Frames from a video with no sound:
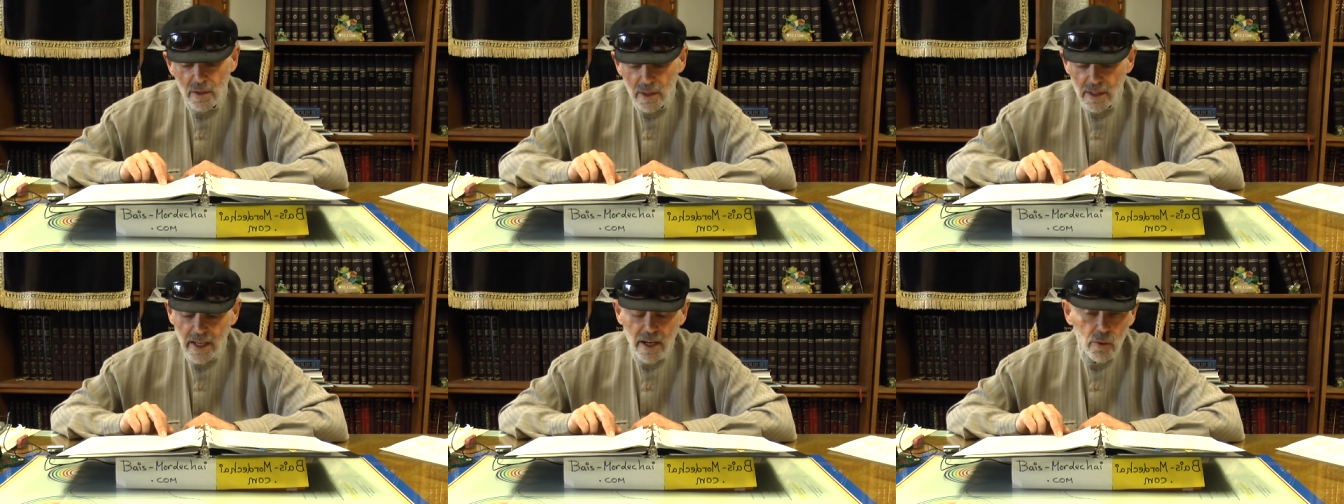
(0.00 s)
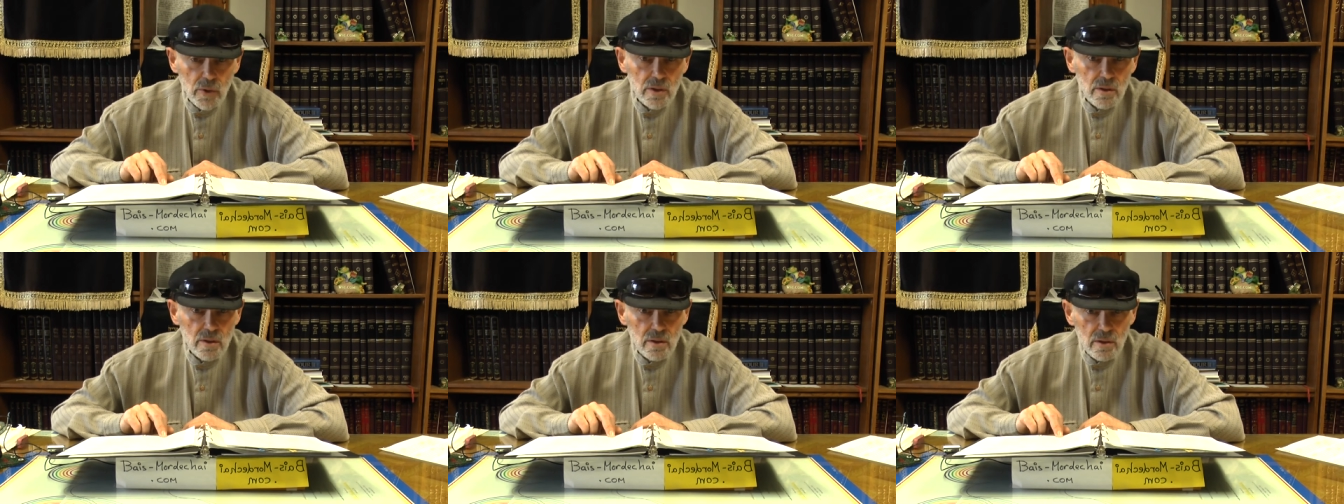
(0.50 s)
An
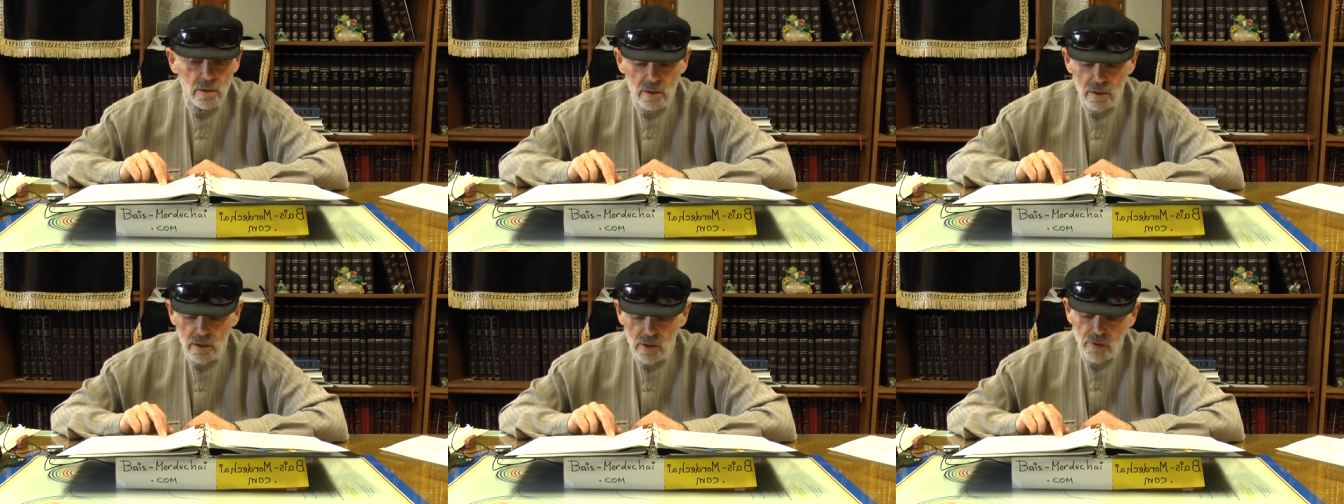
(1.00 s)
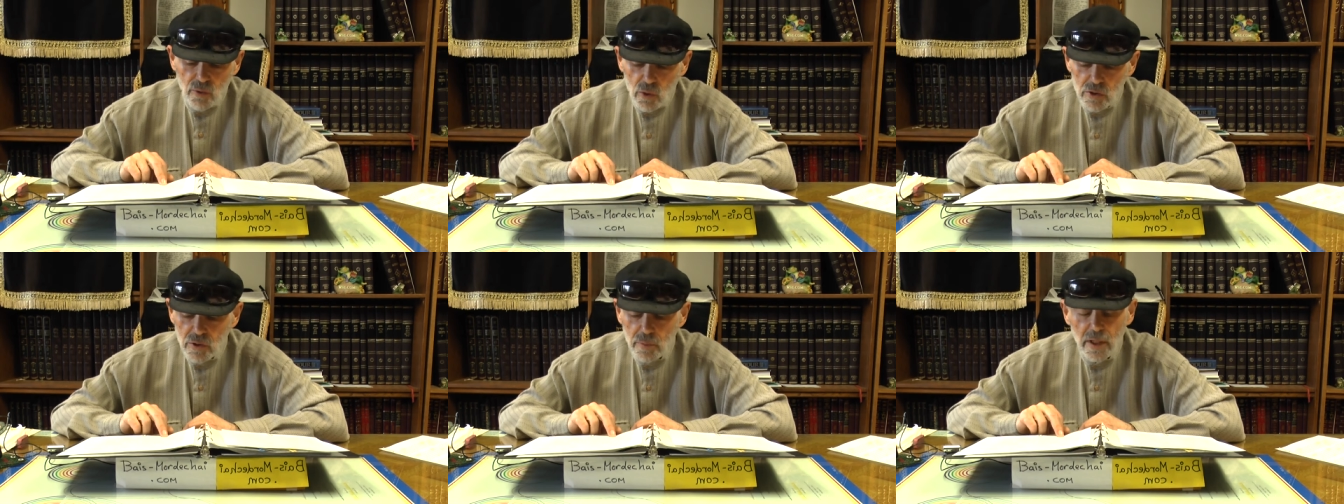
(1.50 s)
Aaron is
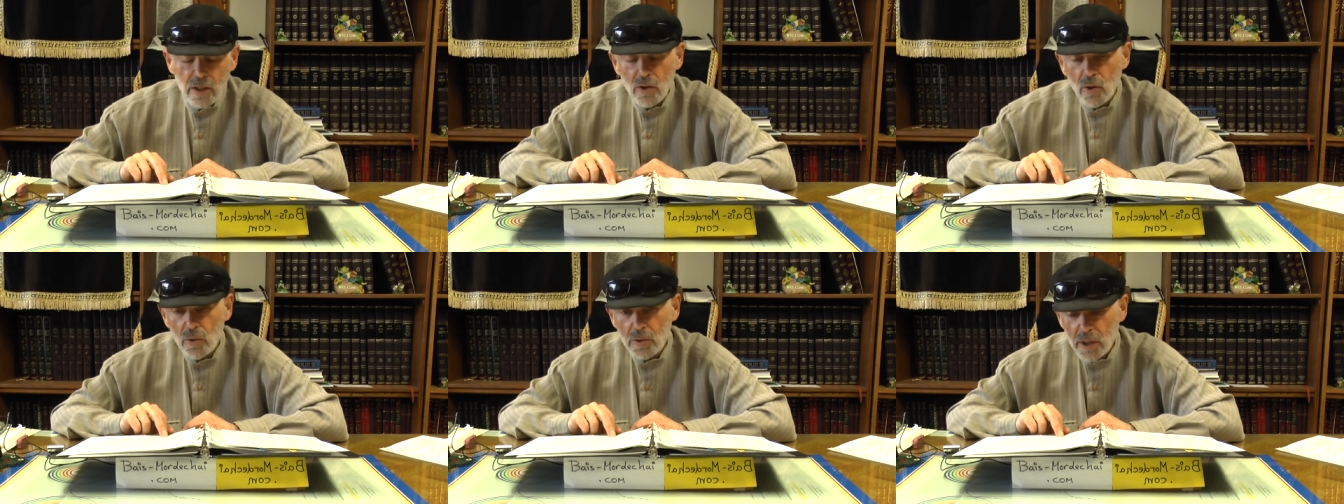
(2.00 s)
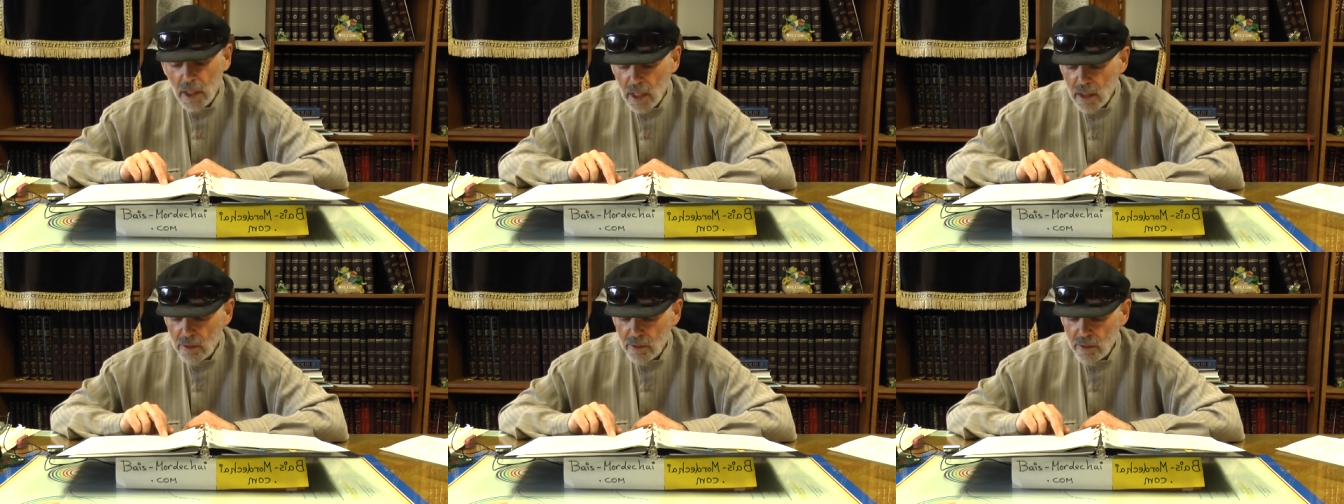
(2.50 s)
forced to make a golden
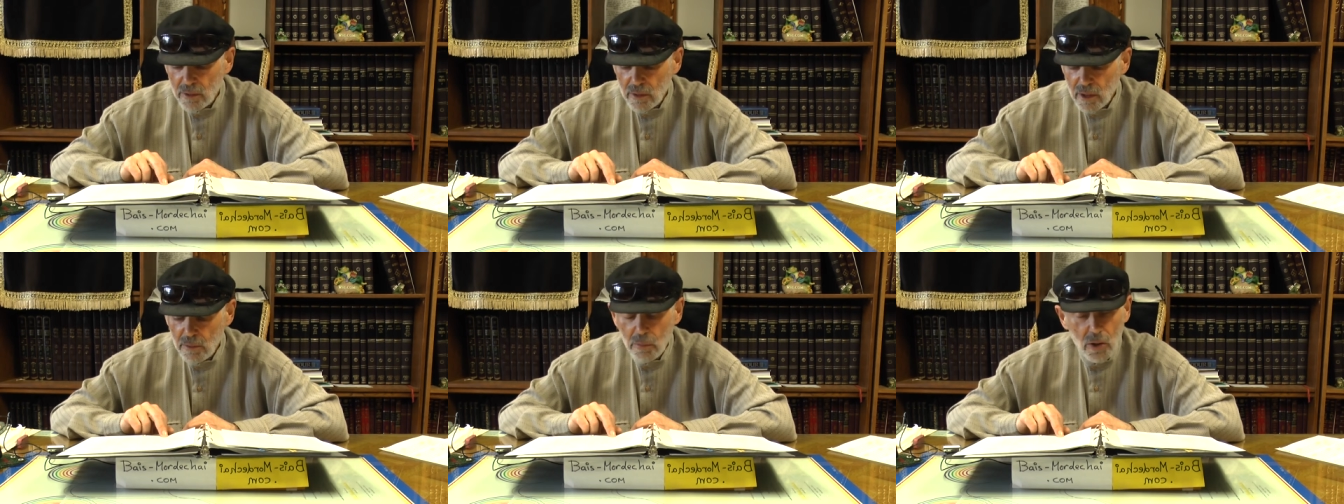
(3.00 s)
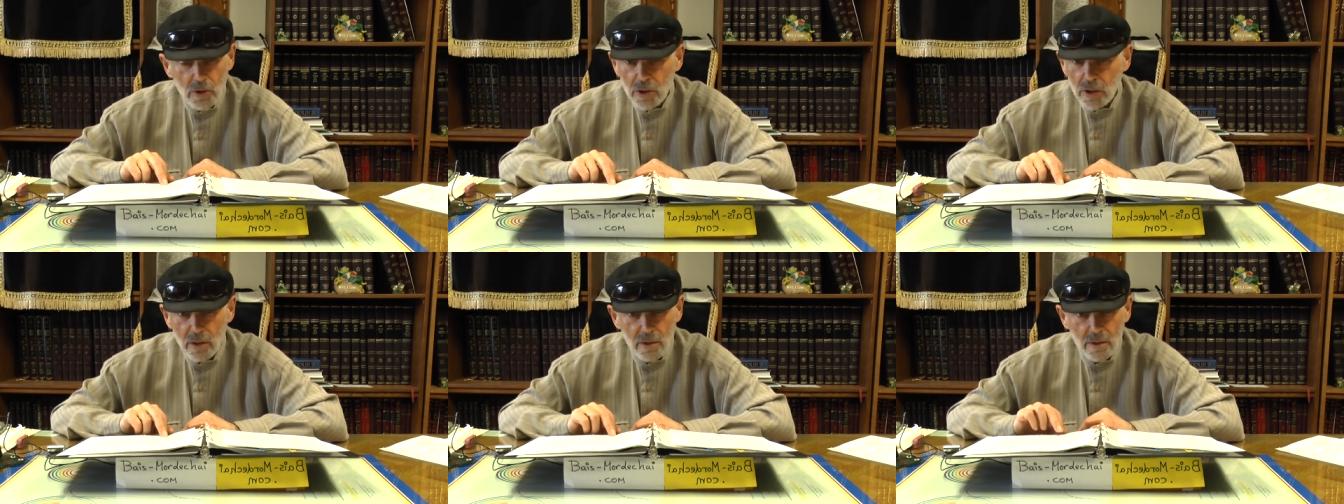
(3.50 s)
calf. A
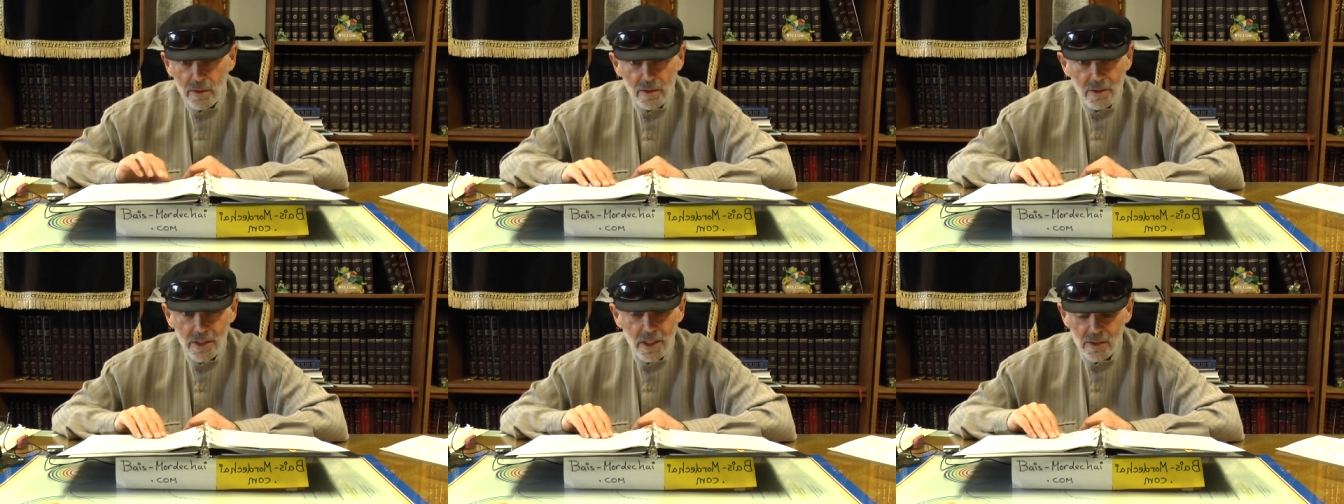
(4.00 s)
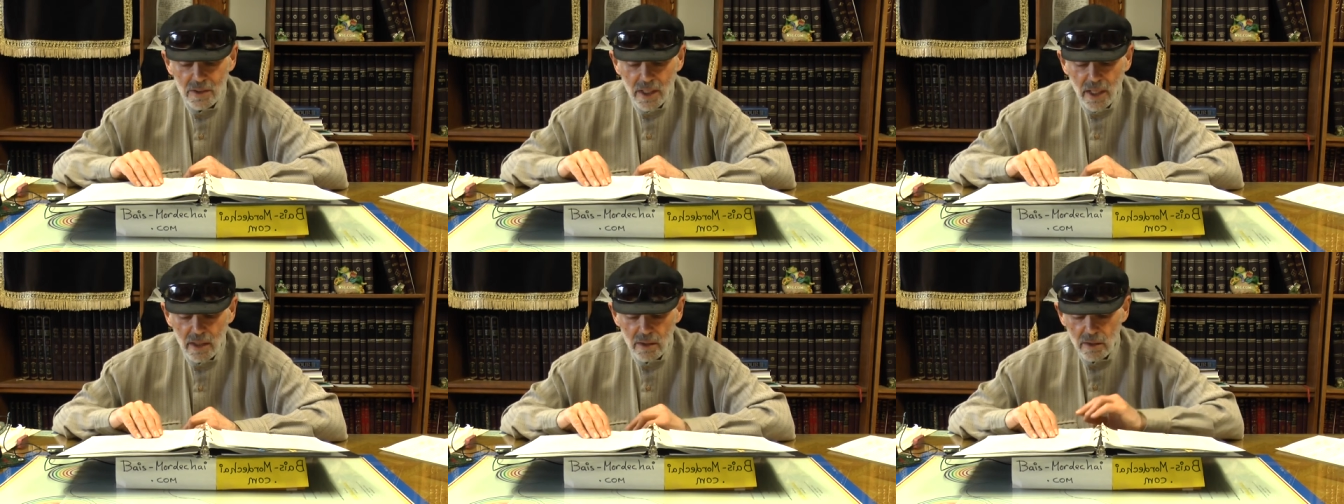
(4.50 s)
Moshe does
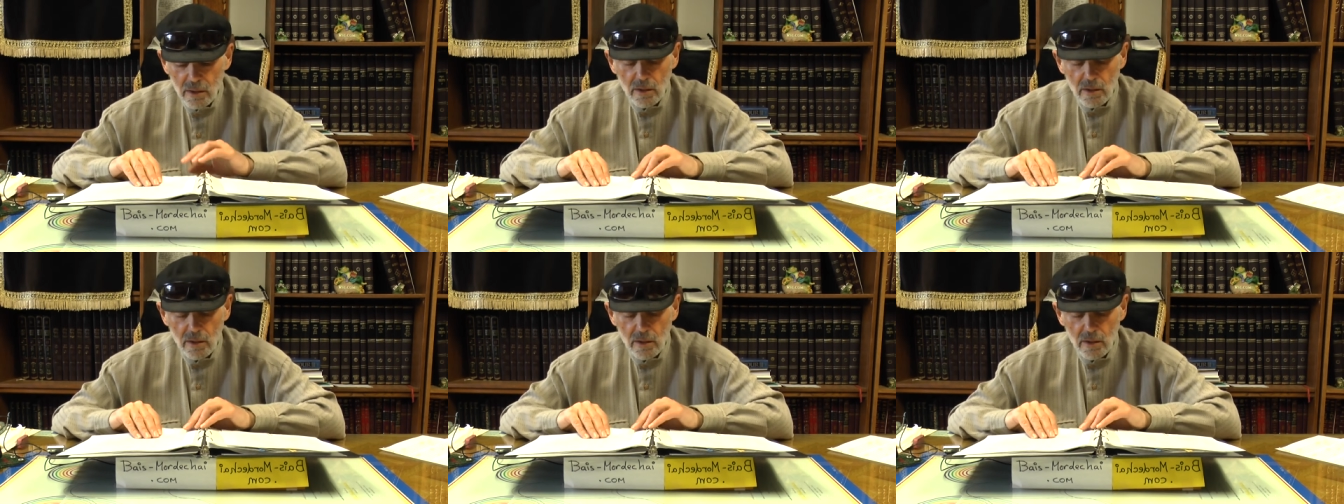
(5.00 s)
not.